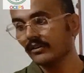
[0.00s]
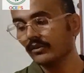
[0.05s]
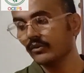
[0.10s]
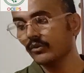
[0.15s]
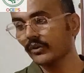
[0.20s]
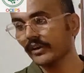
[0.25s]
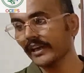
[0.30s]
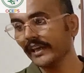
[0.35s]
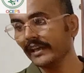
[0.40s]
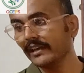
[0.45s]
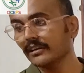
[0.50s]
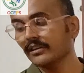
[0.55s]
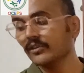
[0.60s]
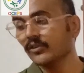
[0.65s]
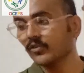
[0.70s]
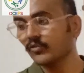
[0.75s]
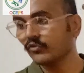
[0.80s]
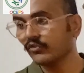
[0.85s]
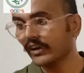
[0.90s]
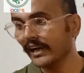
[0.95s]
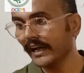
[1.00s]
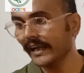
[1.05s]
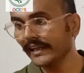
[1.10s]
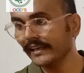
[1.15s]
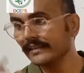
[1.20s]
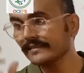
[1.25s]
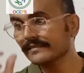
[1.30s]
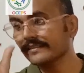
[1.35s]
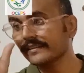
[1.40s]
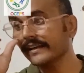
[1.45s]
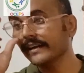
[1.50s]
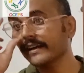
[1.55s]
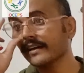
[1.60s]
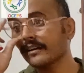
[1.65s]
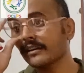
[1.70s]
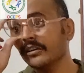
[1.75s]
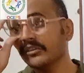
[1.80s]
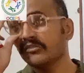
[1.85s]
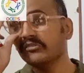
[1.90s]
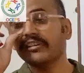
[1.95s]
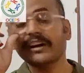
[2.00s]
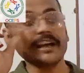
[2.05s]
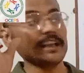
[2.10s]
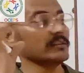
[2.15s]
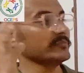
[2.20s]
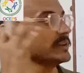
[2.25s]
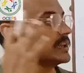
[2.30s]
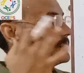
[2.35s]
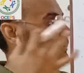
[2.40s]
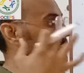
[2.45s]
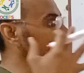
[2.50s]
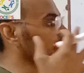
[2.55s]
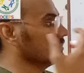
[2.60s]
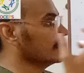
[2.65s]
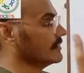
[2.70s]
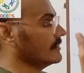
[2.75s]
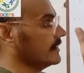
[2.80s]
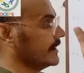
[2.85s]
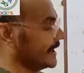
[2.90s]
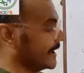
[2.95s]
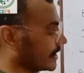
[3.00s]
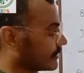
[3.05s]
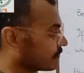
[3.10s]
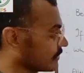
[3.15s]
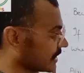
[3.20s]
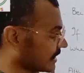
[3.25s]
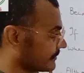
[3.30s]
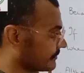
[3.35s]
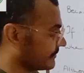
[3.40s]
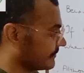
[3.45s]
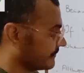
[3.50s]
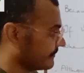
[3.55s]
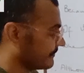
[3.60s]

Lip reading: Okay, while is there. While may be adverb.